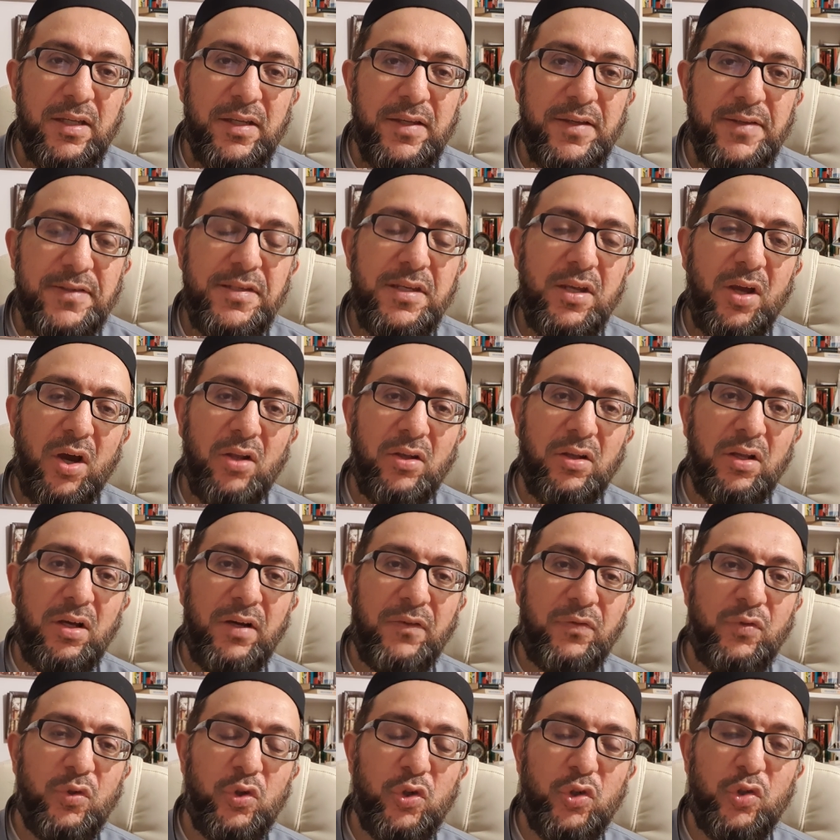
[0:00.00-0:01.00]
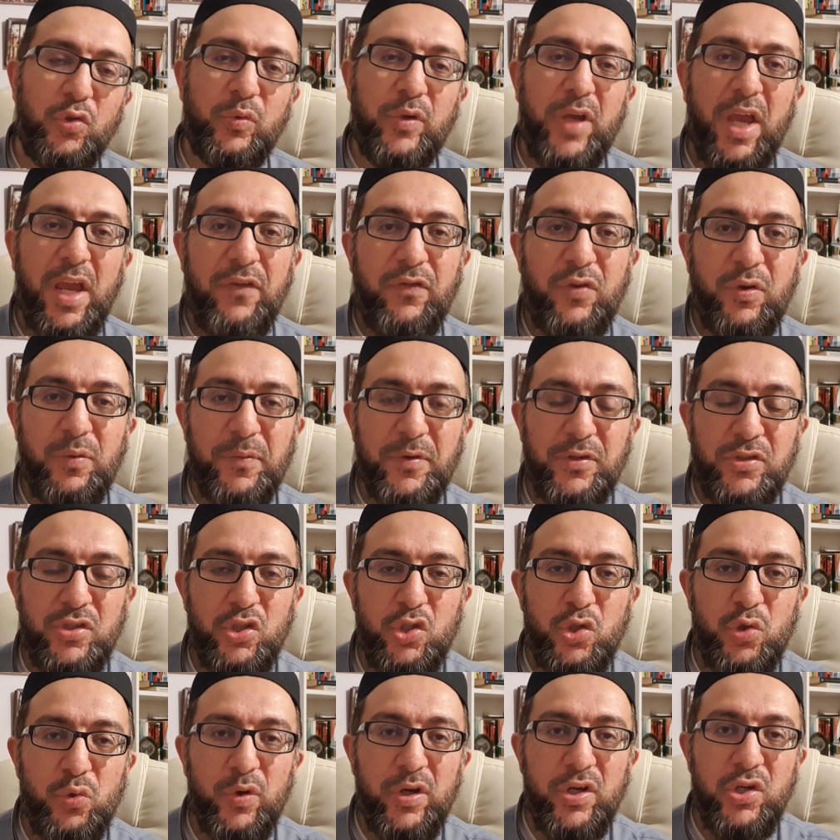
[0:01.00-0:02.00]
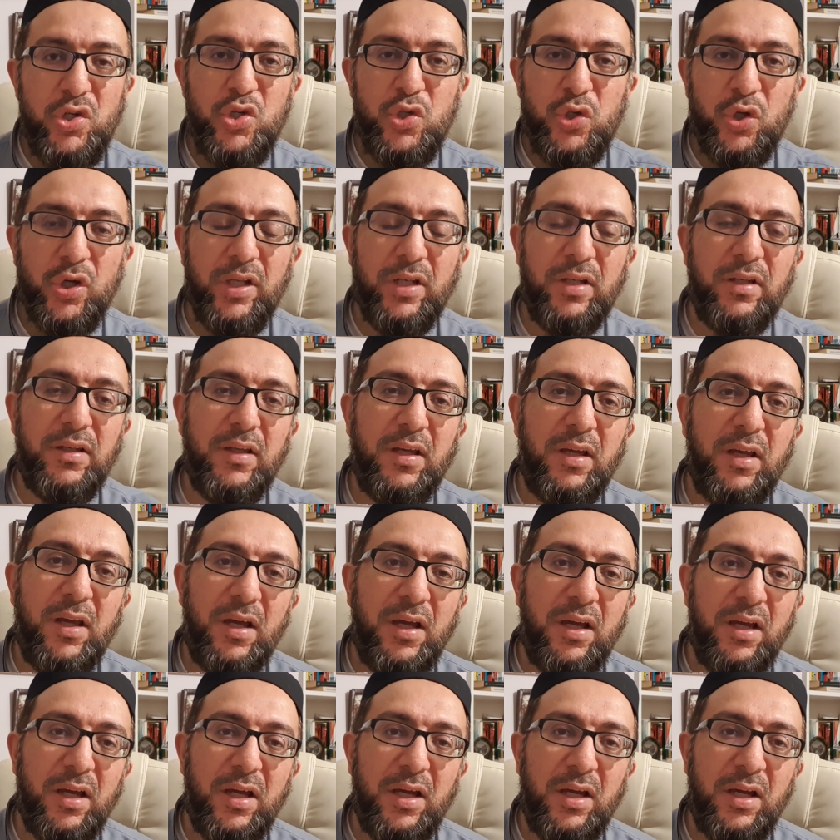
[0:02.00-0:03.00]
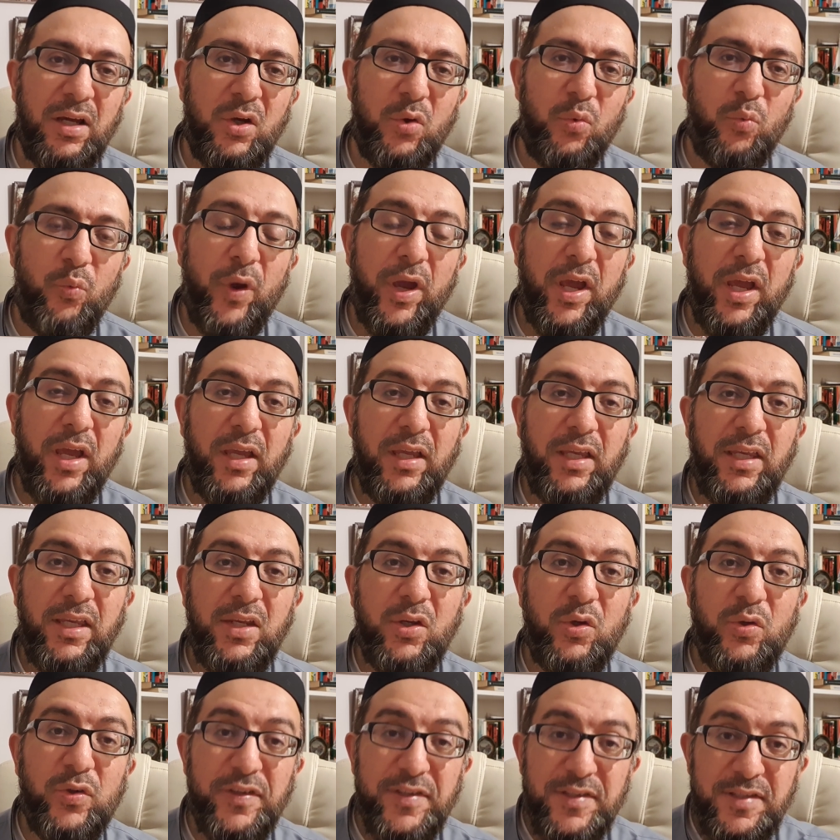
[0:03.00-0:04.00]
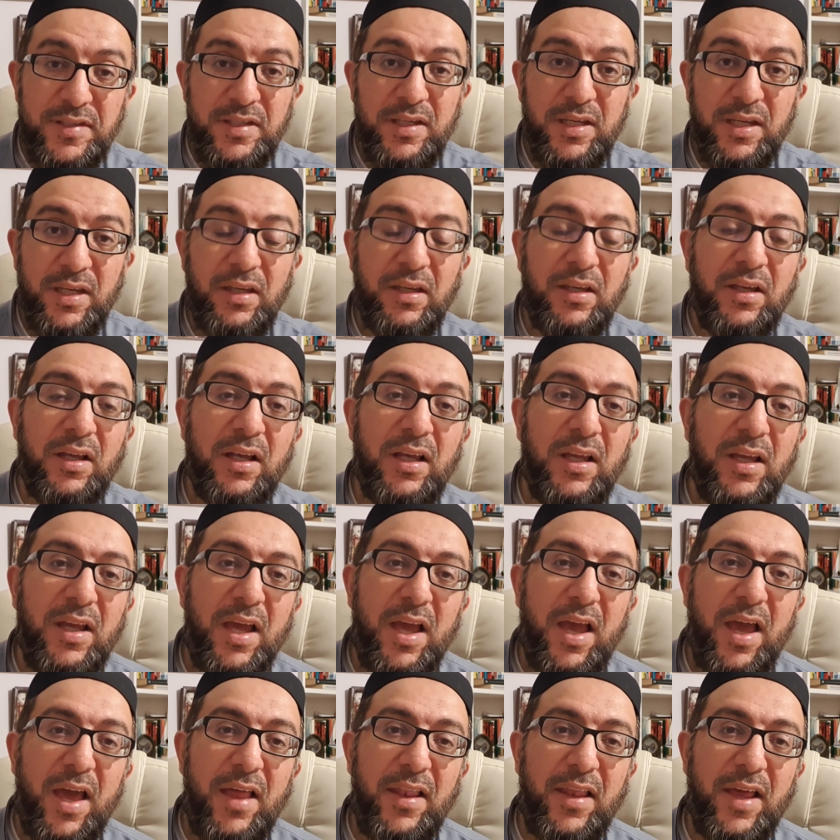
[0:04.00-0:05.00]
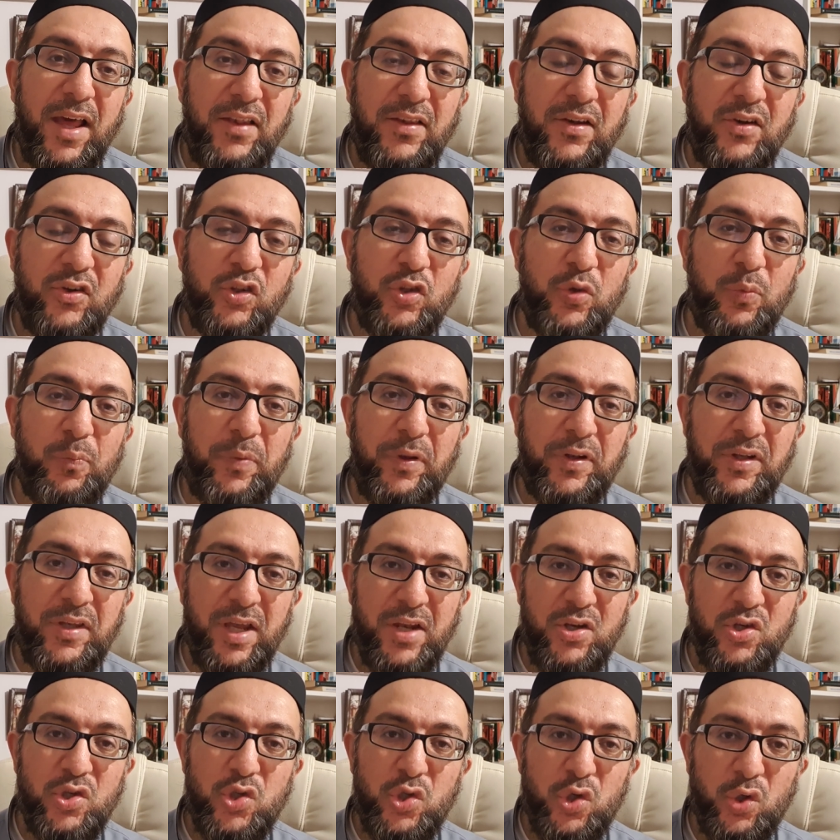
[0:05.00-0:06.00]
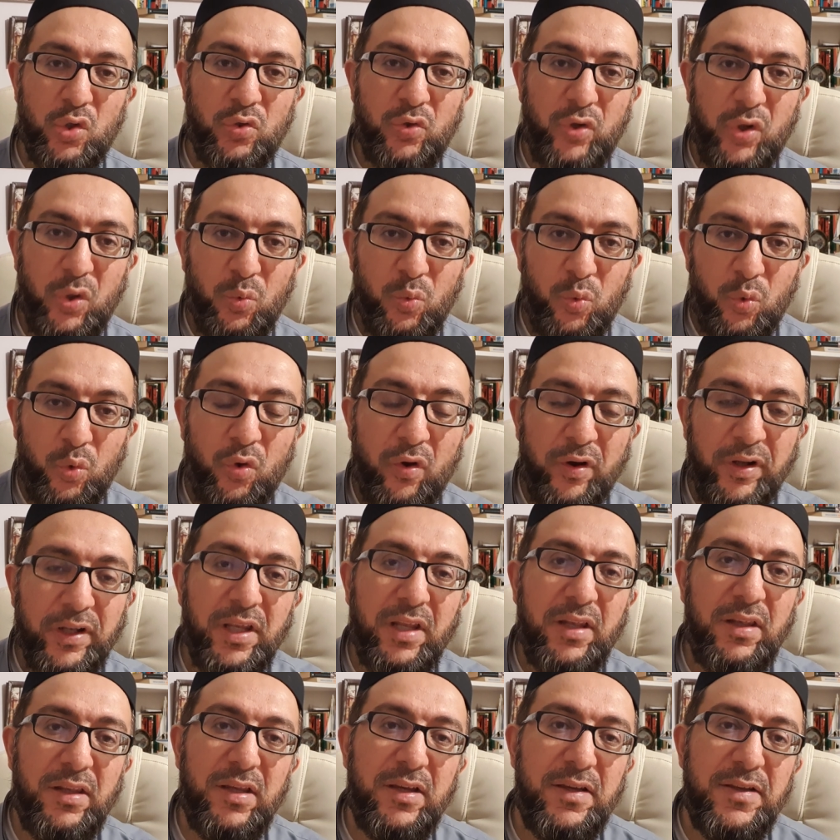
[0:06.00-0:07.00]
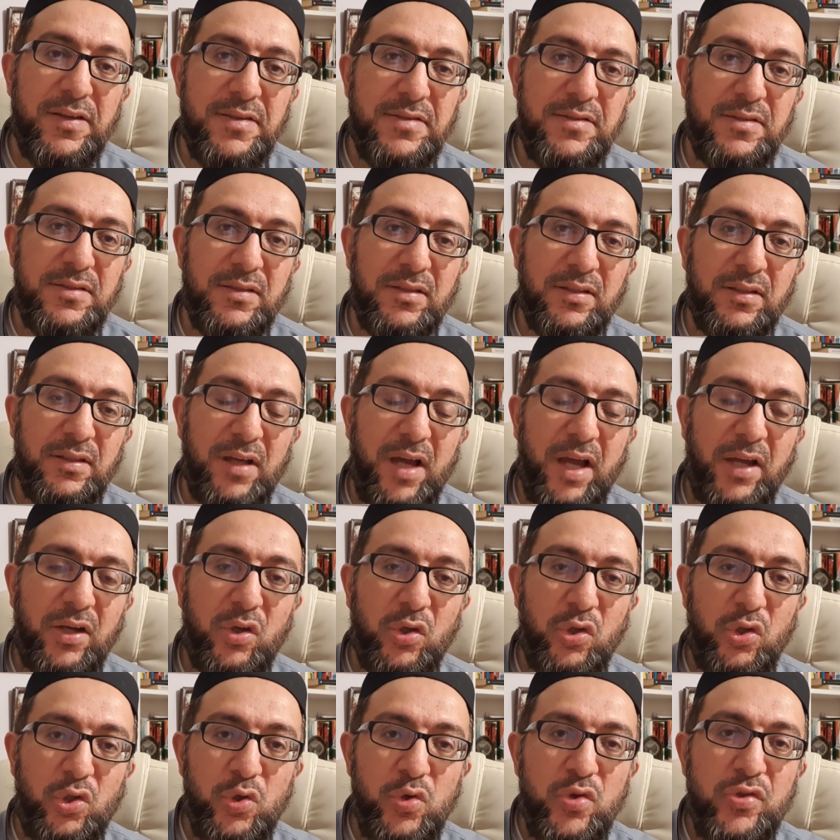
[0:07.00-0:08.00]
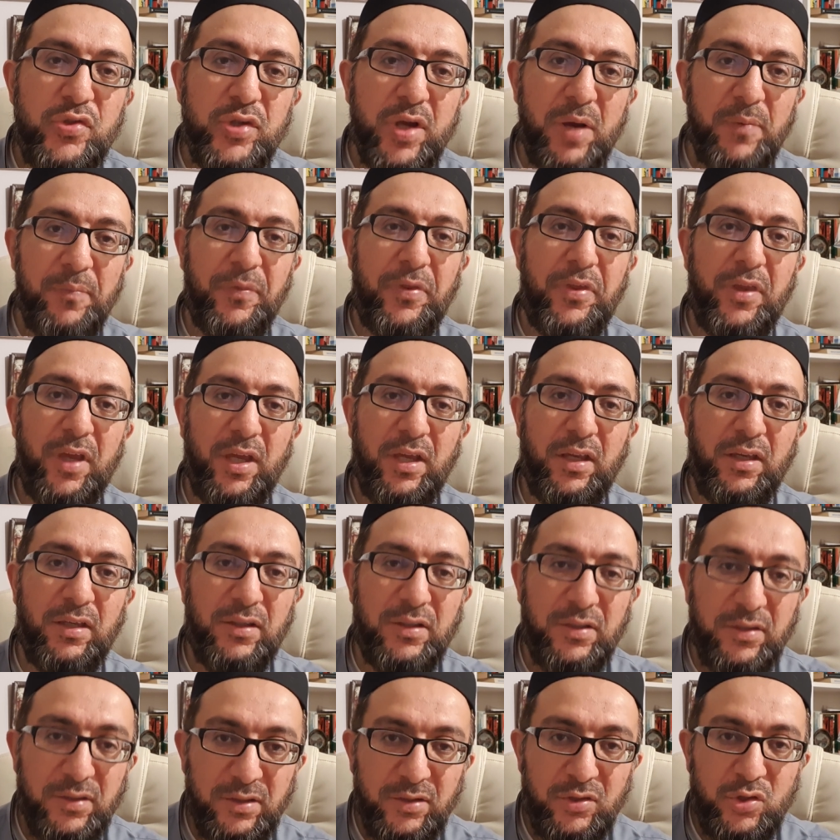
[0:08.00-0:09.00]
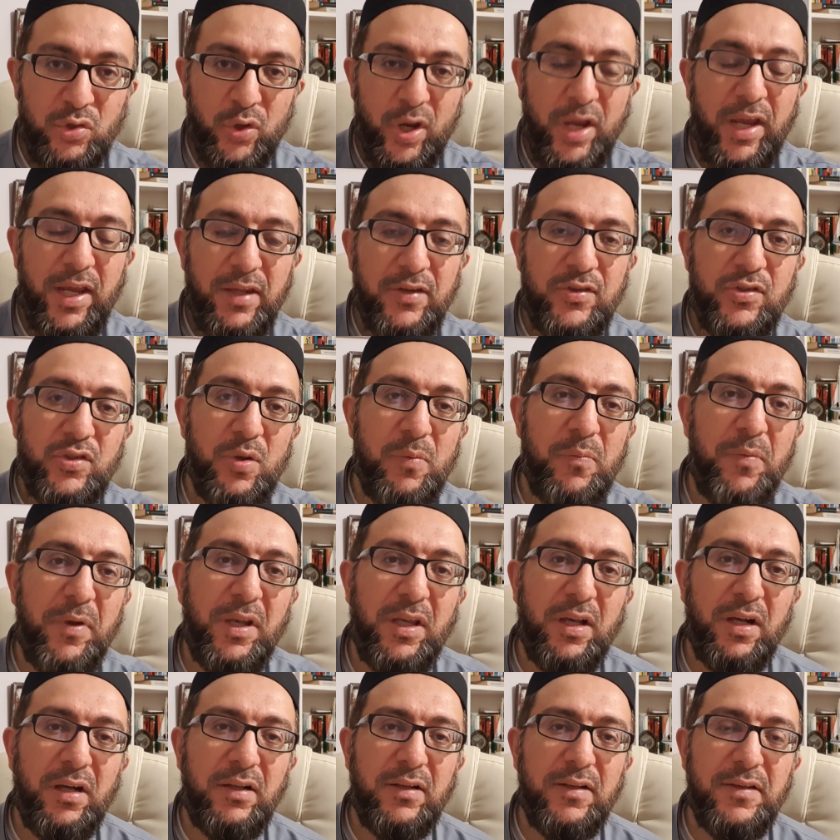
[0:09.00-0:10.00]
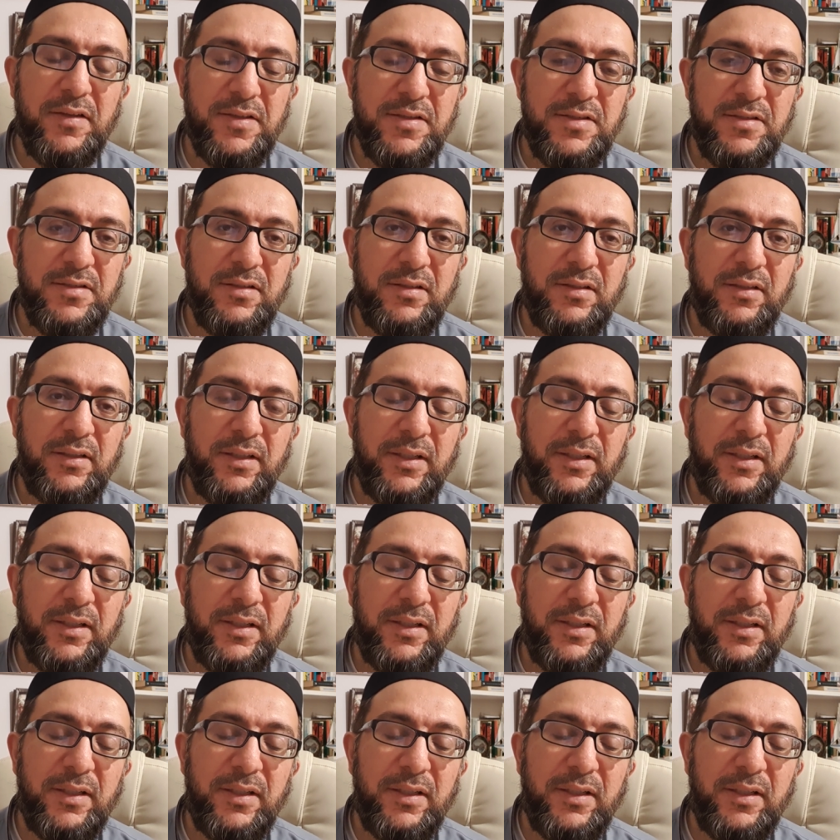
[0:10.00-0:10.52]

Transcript: See, Allah, of course, gave him a situation where he could see that there's a potential reward in this. I could do something to aid somebody else.